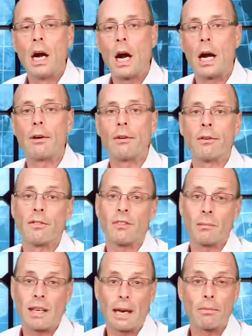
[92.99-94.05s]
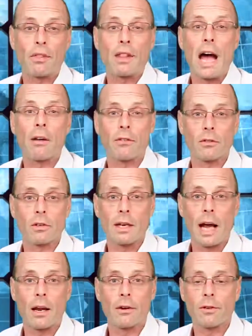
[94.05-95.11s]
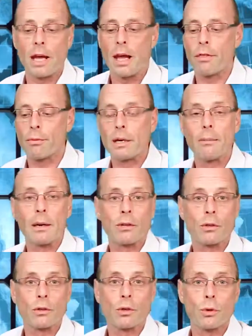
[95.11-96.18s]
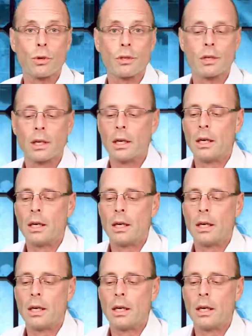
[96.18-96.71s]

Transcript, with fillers: hundreds and sometimes thousands of dollars on three-dimensional tours,